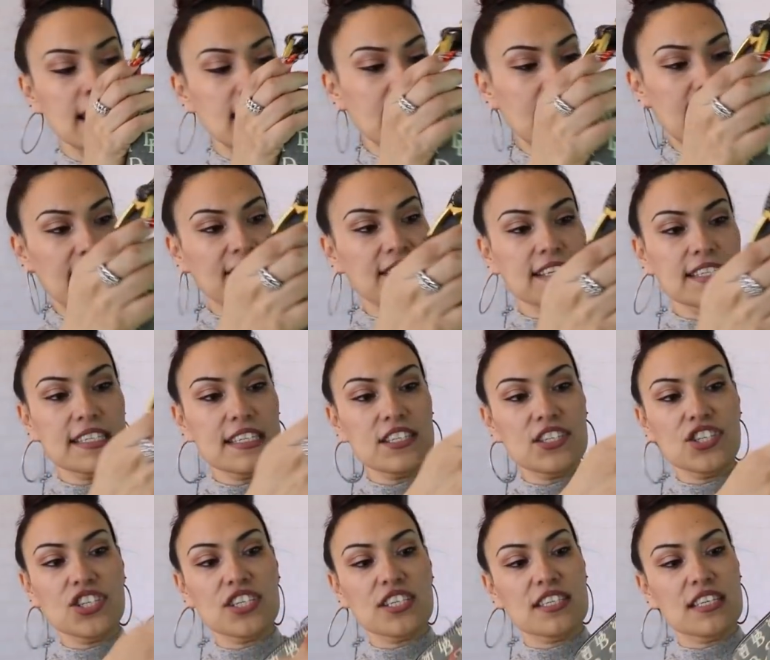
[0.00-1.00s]
And this is
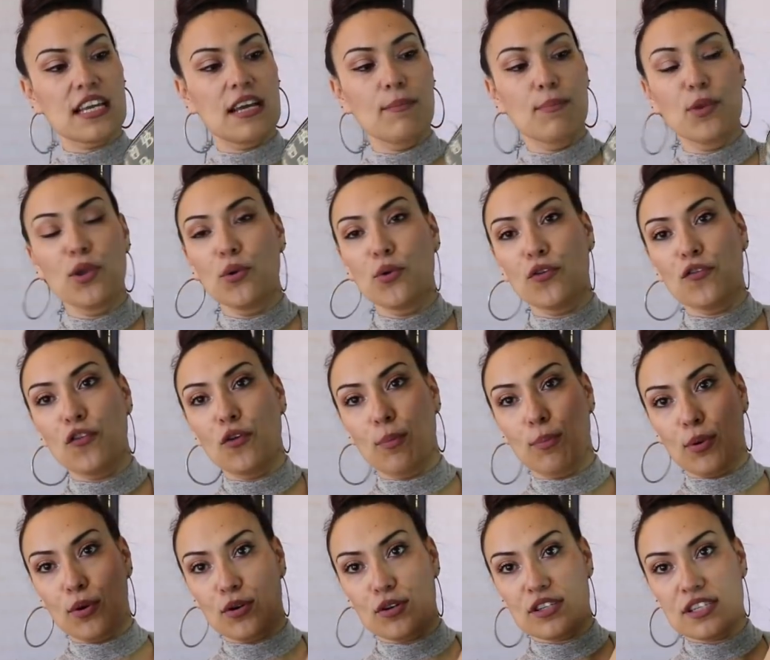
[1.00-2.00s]
just a beautiful
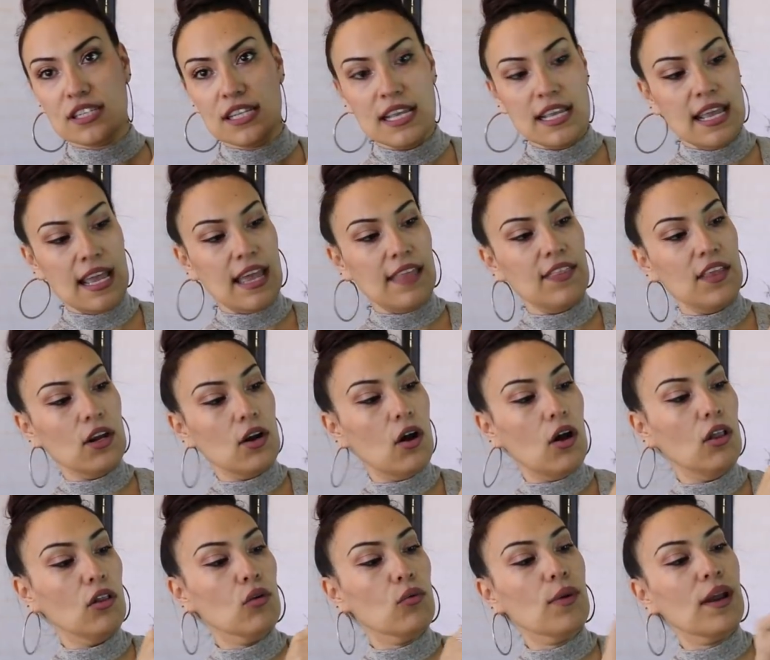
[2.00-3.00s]
purse. And then
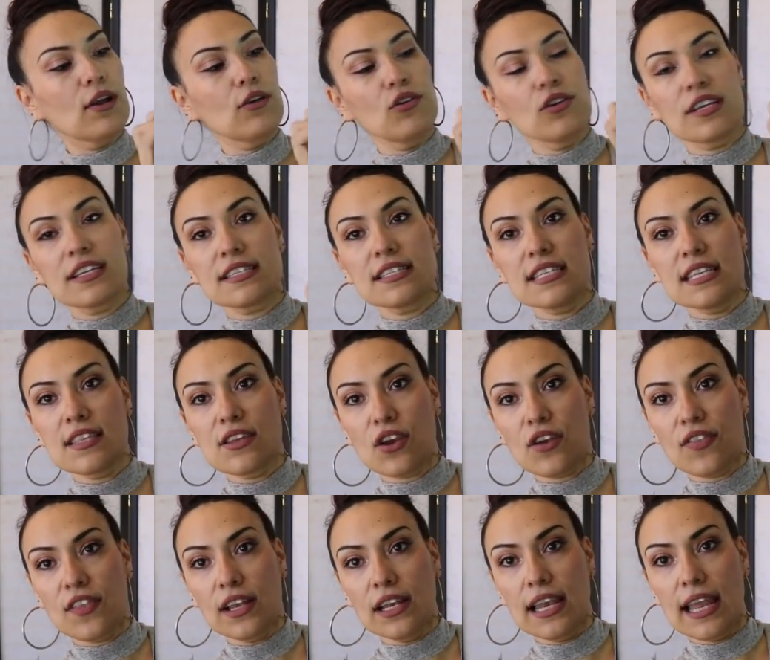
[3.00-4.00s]
all around, you can see there
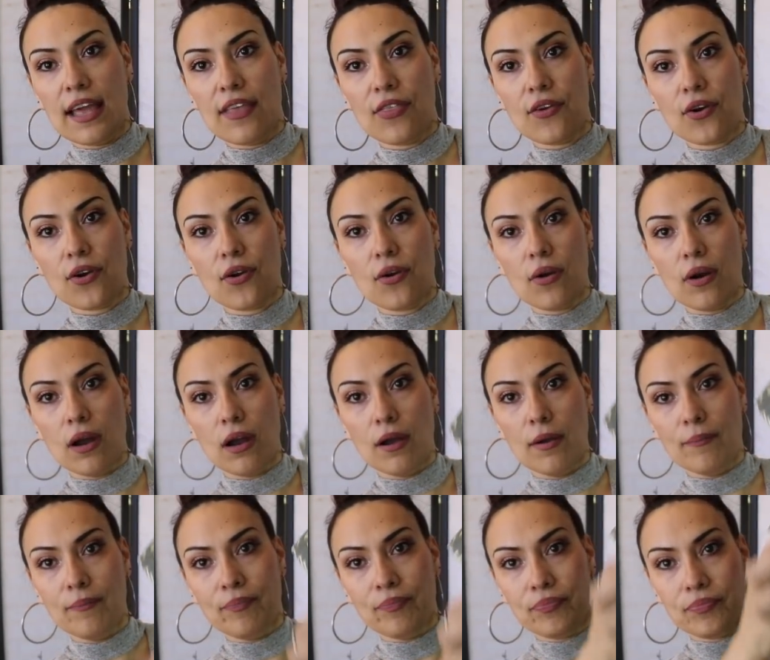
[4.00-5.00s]
the leather
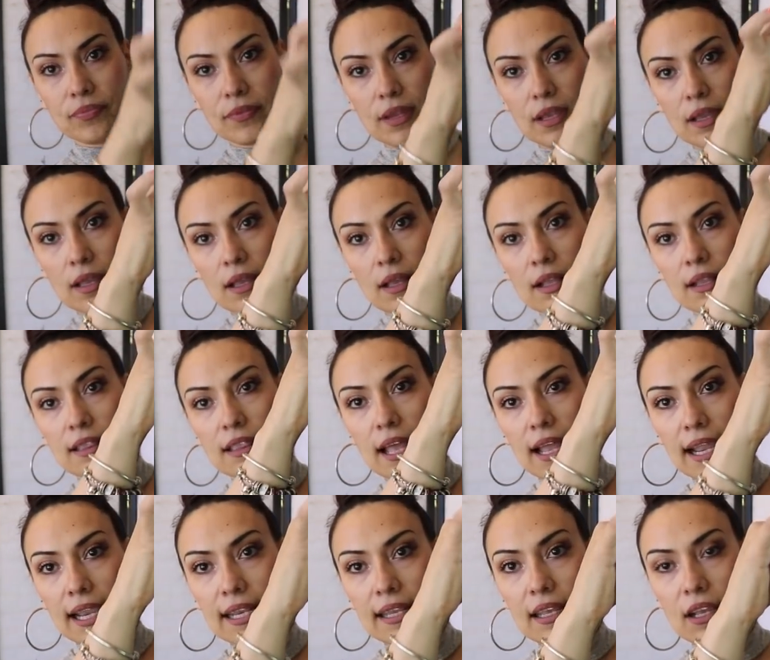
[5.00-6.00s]
um,
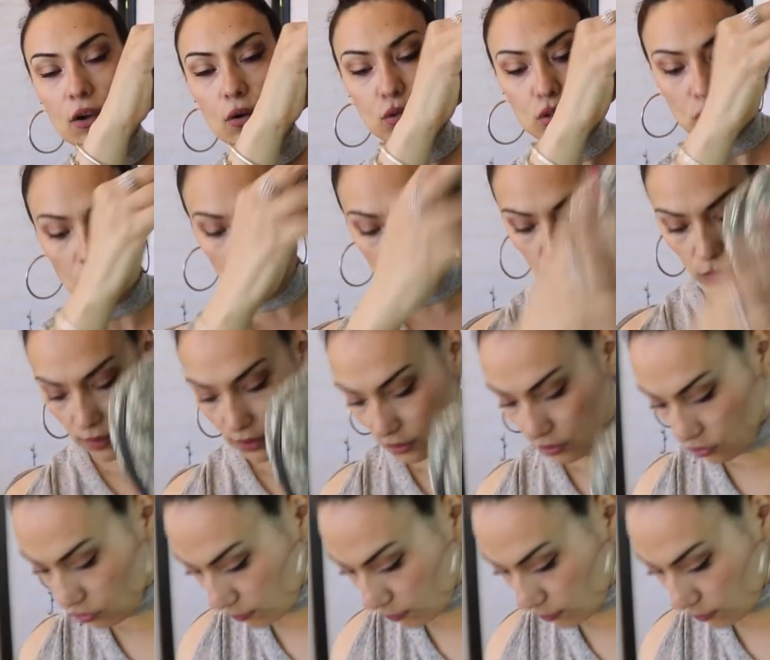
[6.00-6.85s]
line that goes all around.